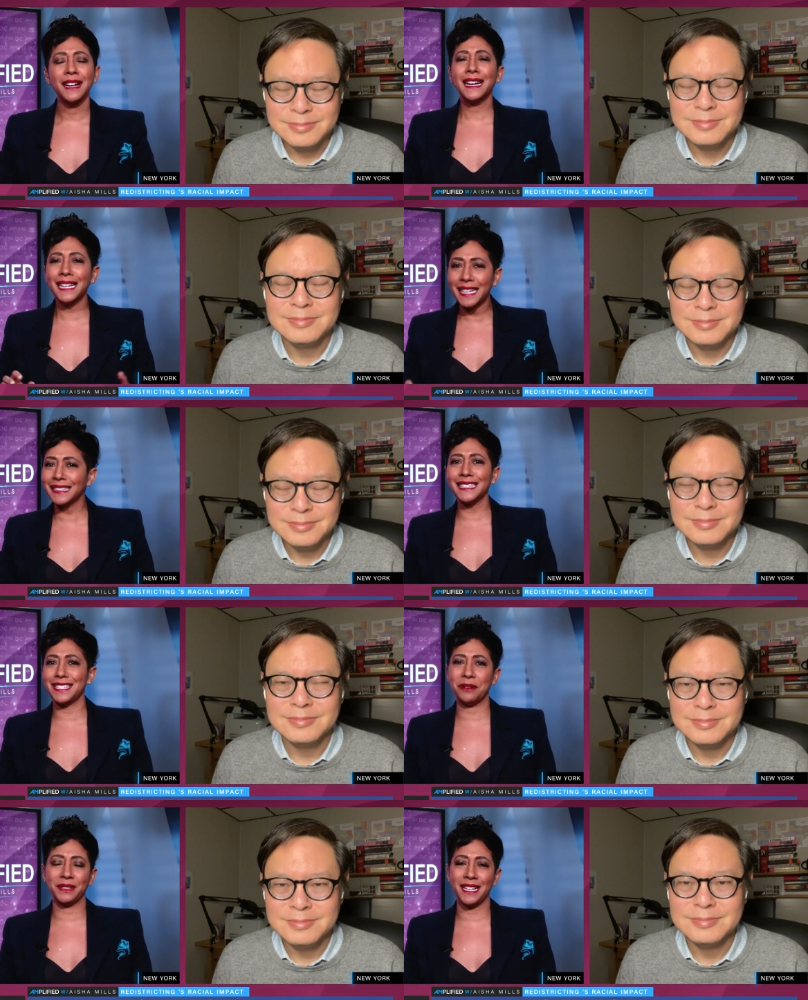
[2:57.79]
Speaker 1: Clearly
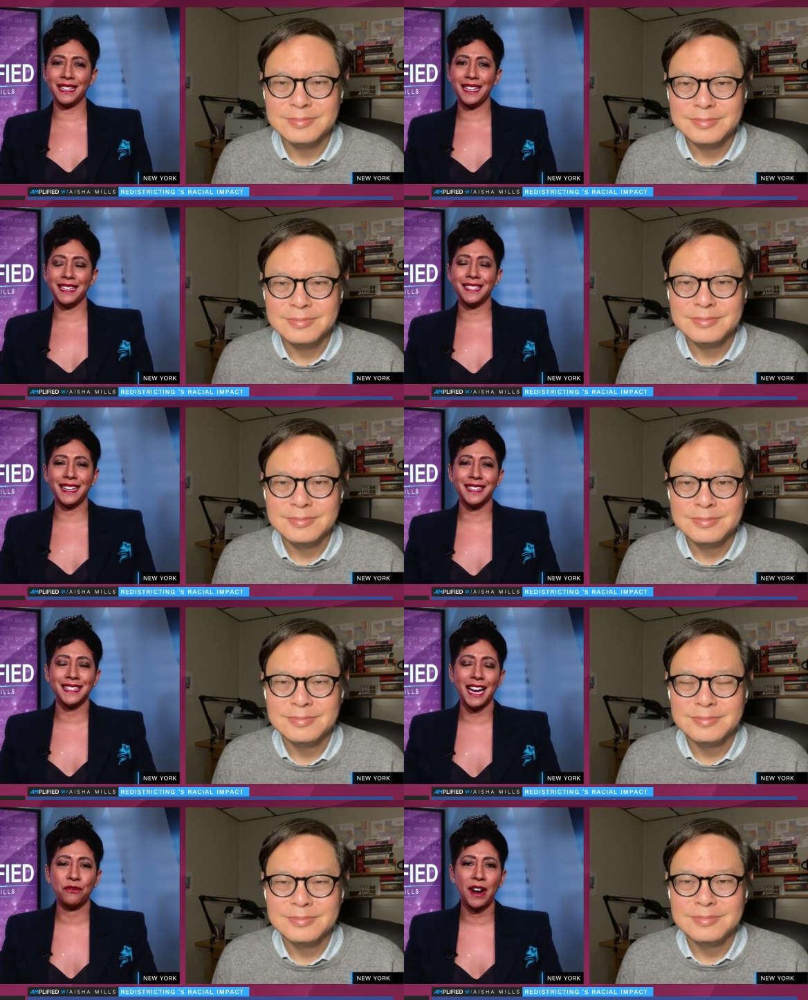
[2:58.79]
something is, is
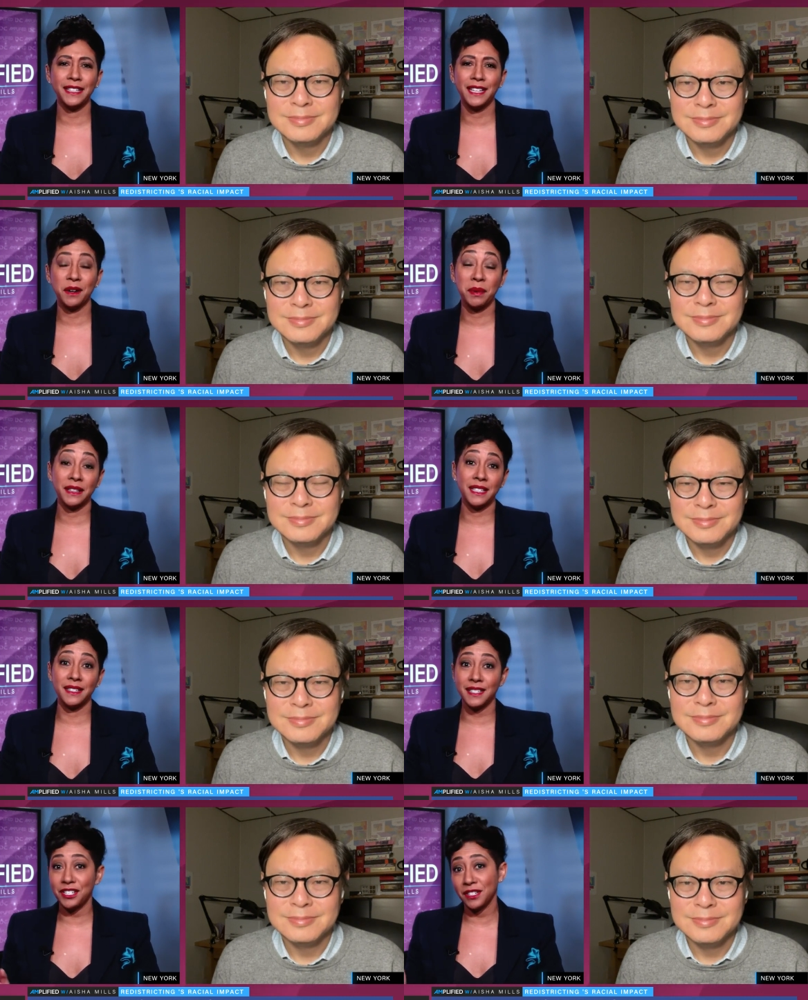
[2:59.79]
not right there. But the
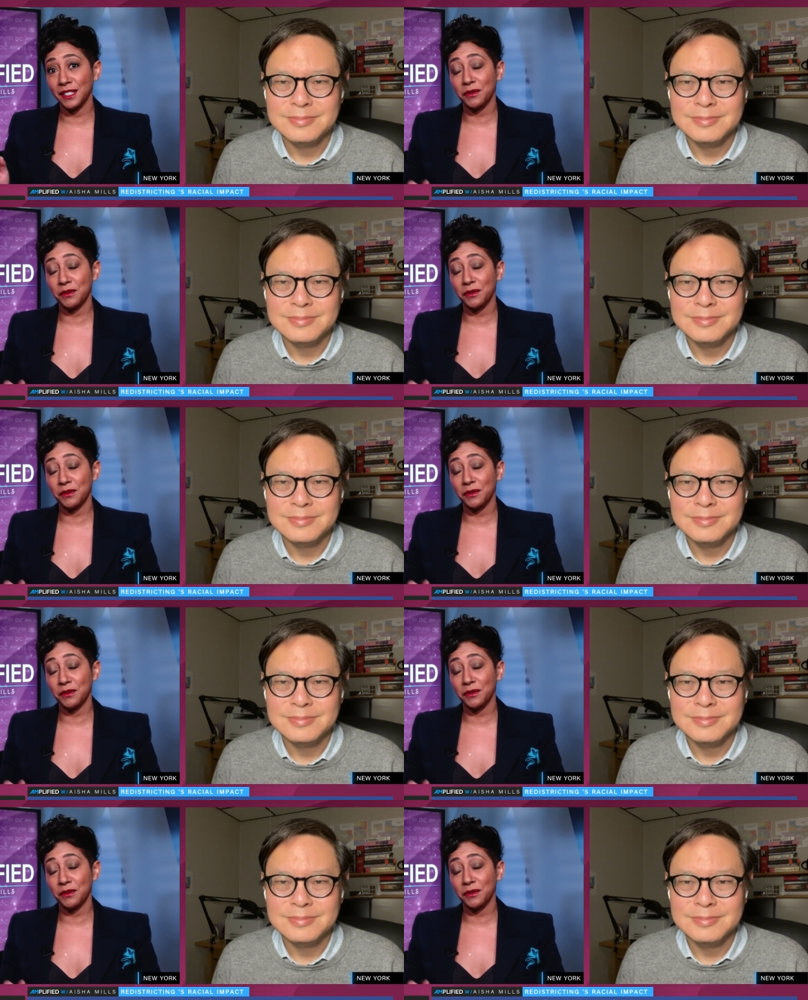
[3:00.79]
intention of the